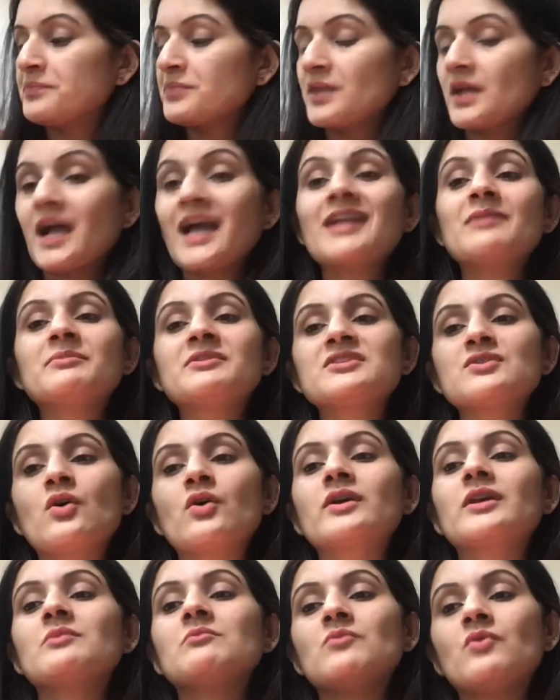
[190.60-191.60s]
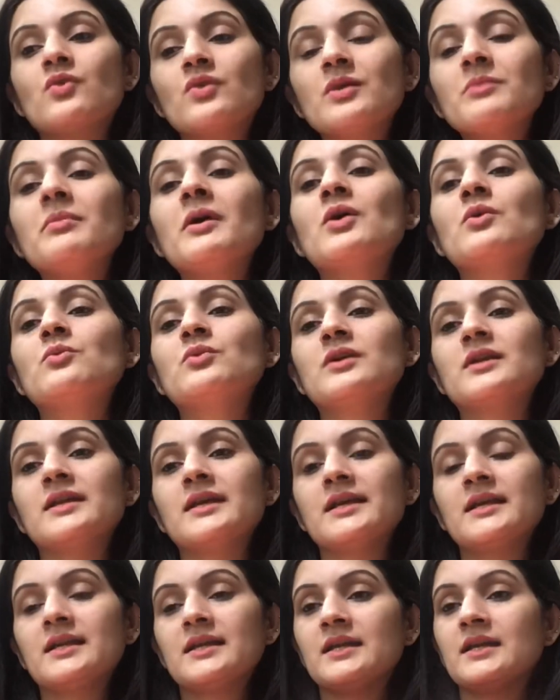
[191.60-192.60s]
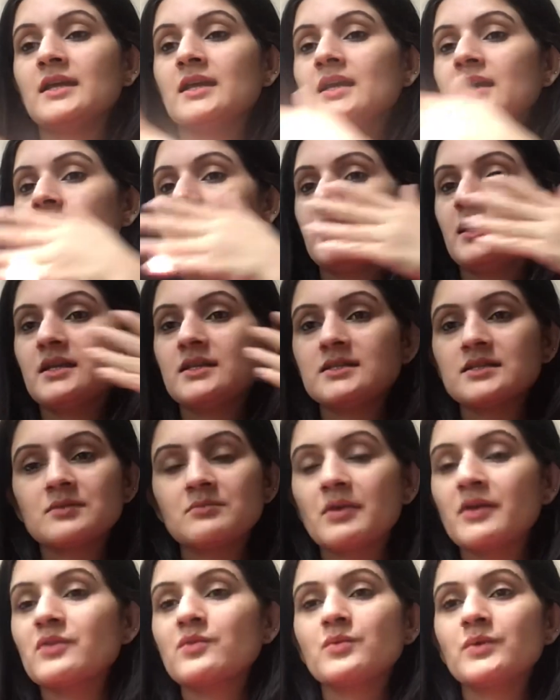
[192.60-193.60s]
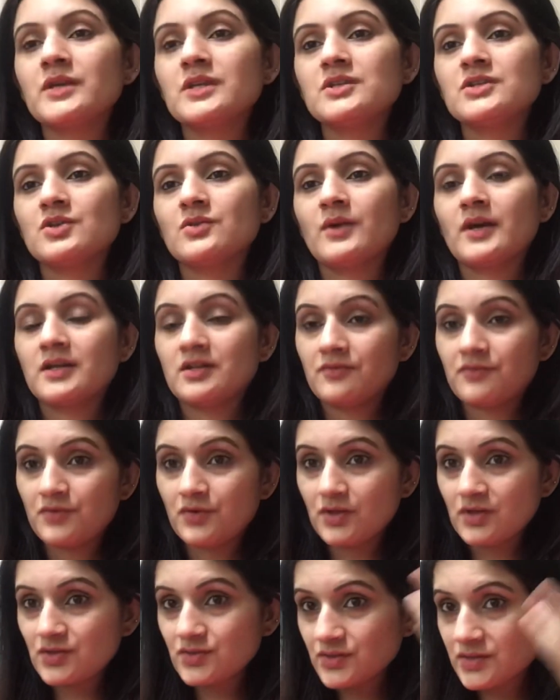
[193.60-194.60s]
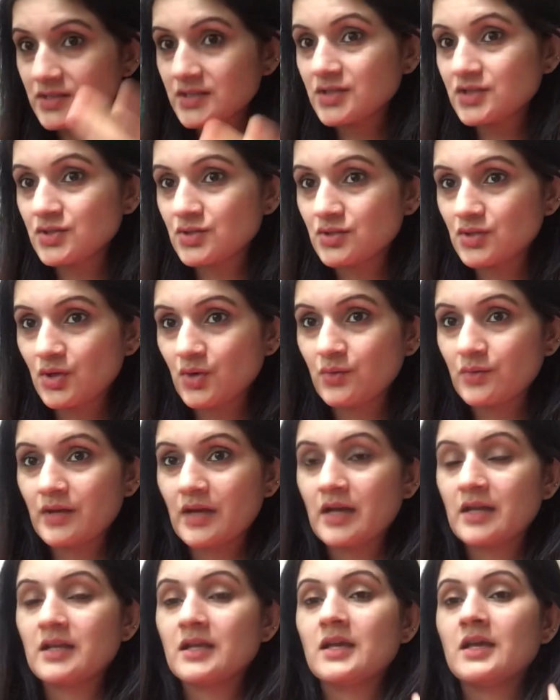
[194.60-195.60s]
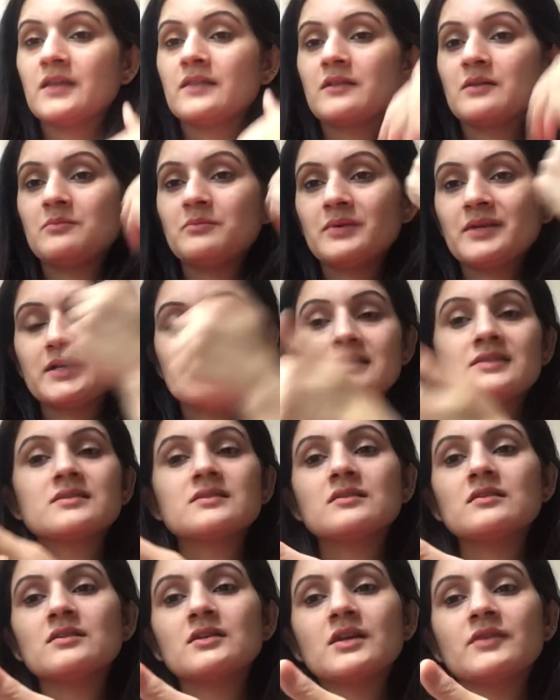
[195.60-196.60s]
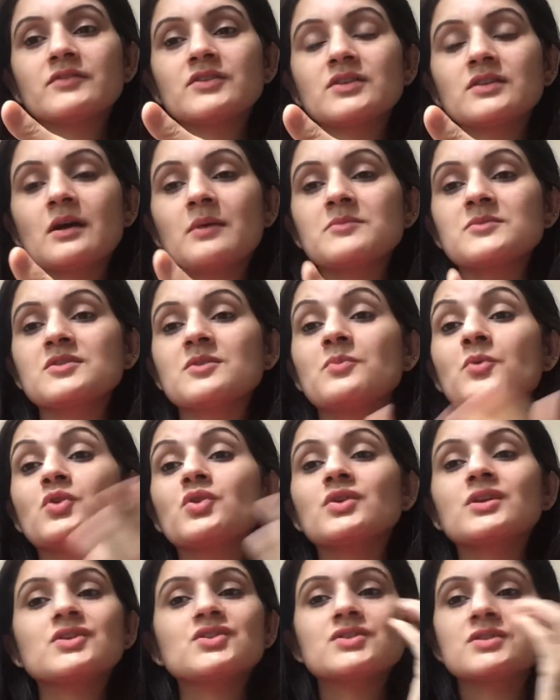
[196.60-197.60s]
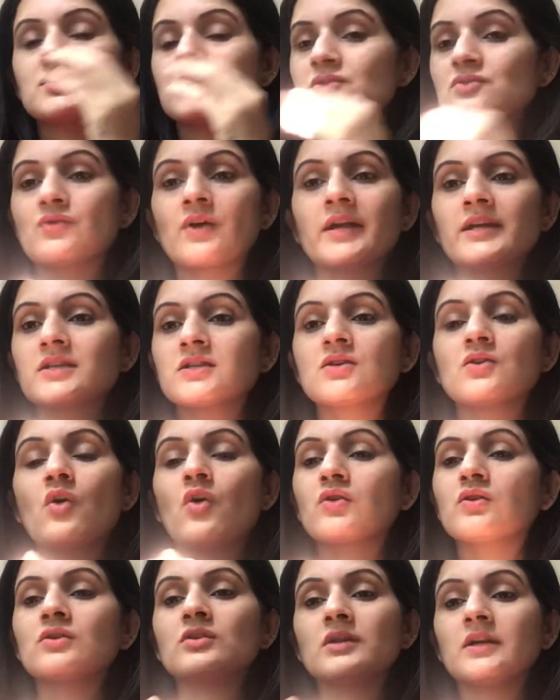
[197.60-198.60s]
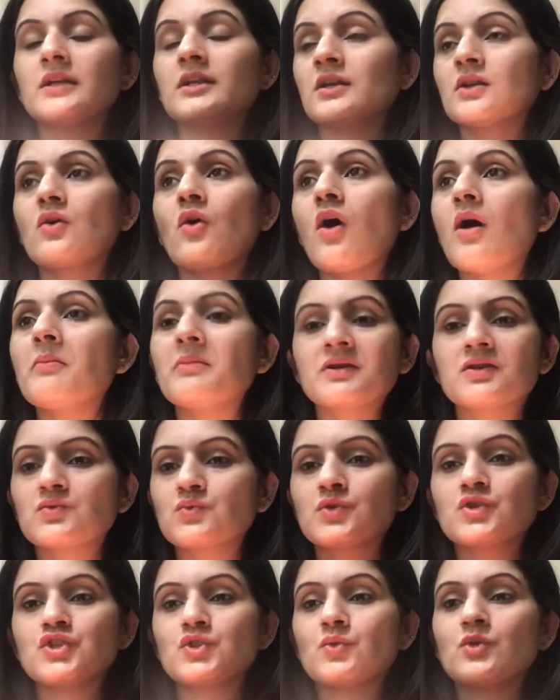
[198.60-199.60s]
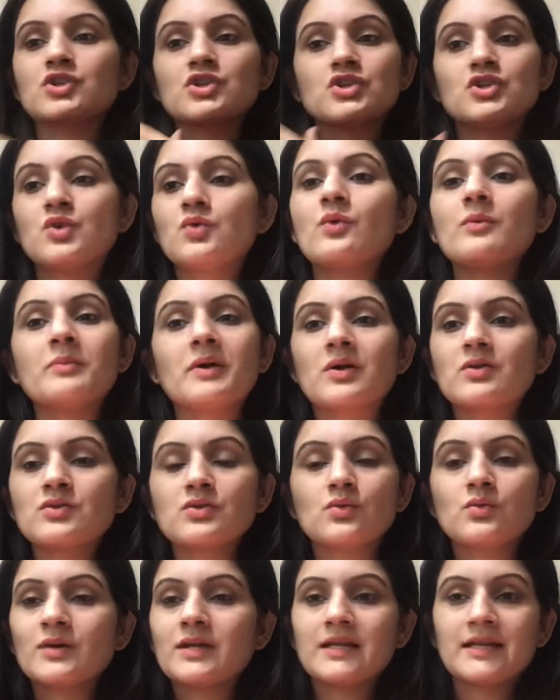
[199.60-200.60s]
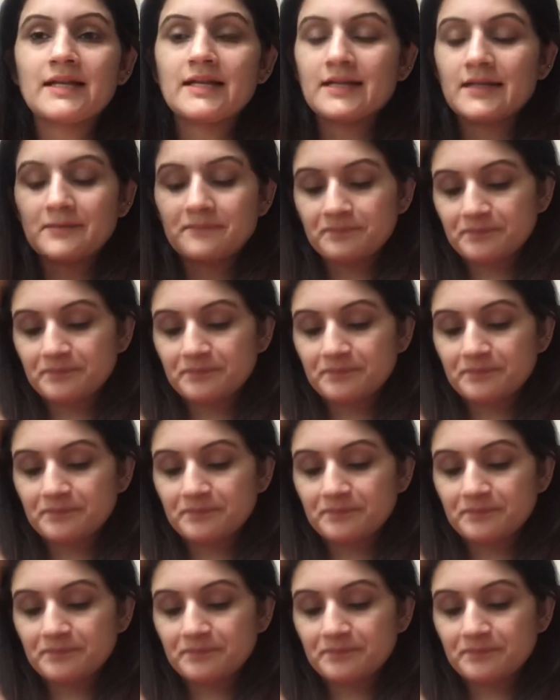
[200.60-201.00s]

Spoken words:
I'll be talking more about ukulele in some other video, and if you're interested to know that, then please give it a thumbs up, or you can just write in comment what do you want to know about ukulele.